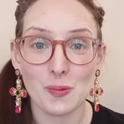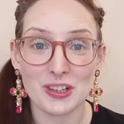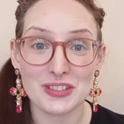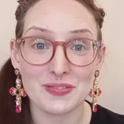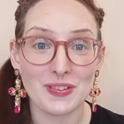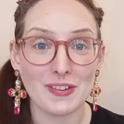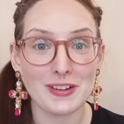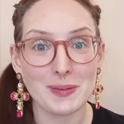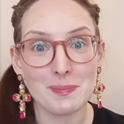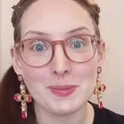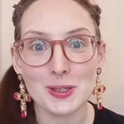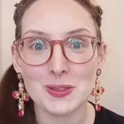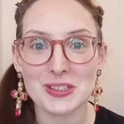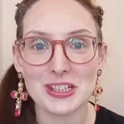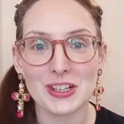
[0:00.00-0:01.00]
was very
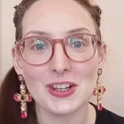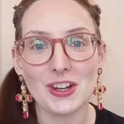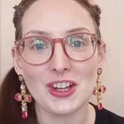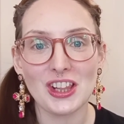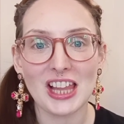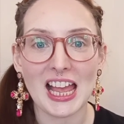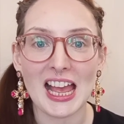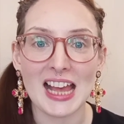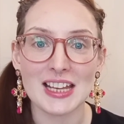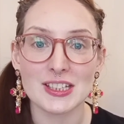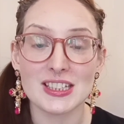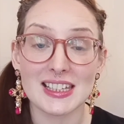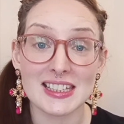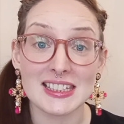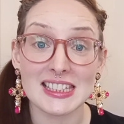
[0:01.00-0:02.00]
musical
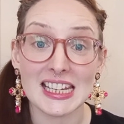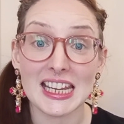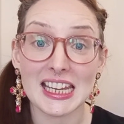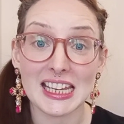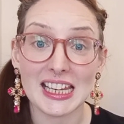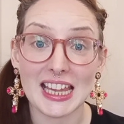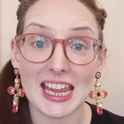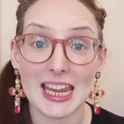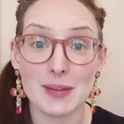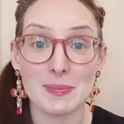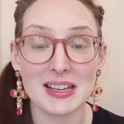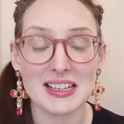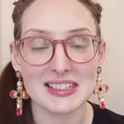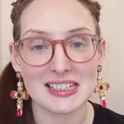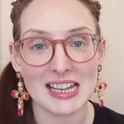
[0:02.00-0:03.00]
and singing came
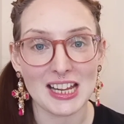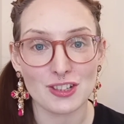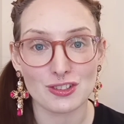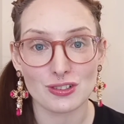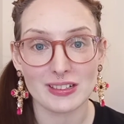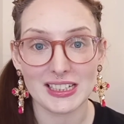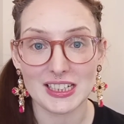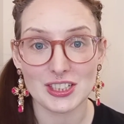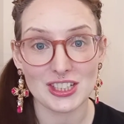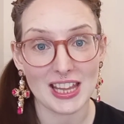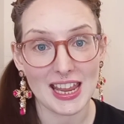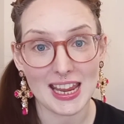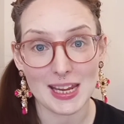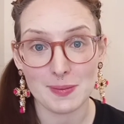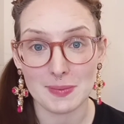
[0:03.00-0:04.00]
as naturally to
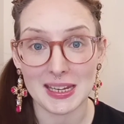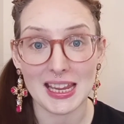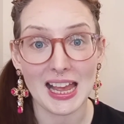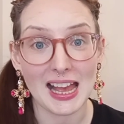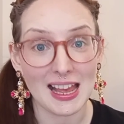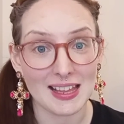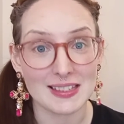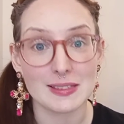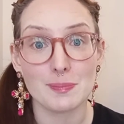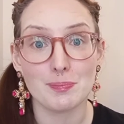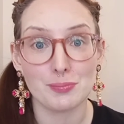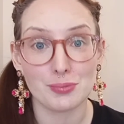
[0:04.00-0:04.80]
Amy as